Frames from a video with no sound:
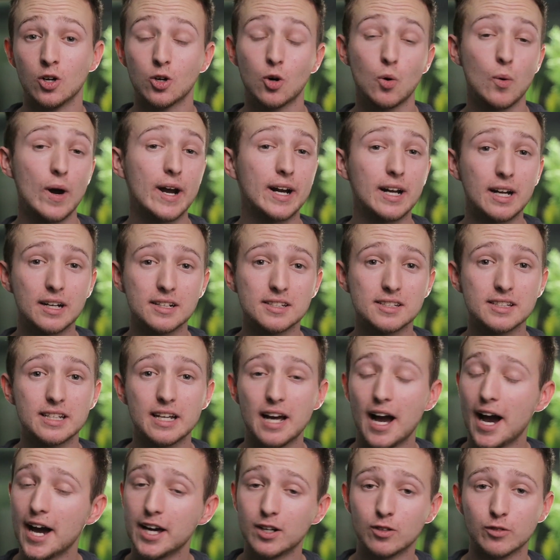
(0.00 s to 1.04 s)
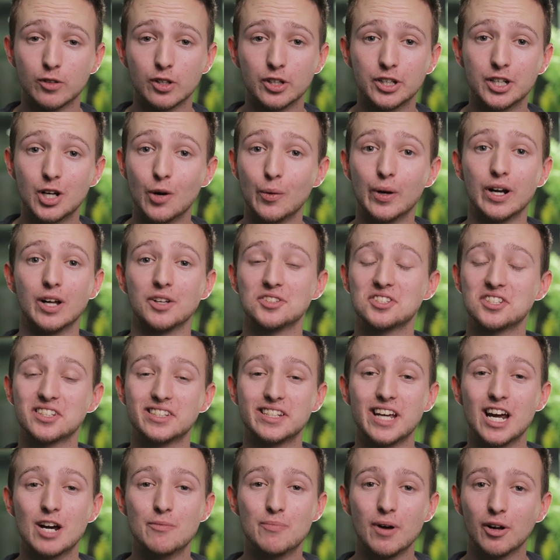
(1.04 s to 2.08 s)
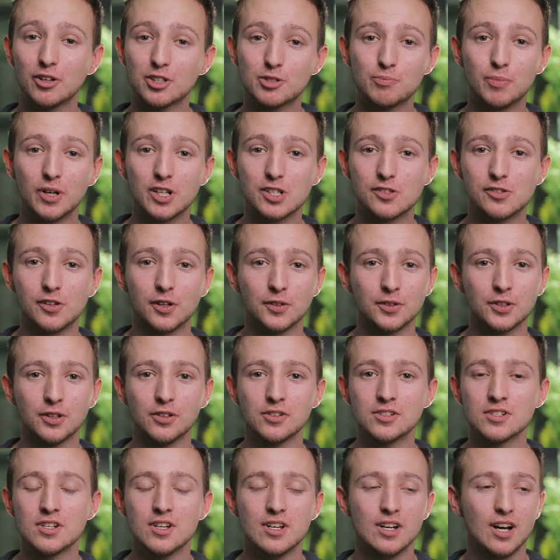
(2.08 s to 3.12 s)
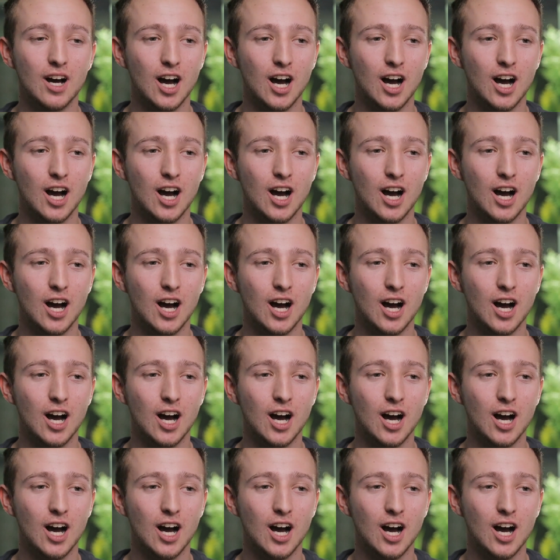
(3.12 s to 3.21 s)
Quite honestly, I don't really know what else to say about sponge filters.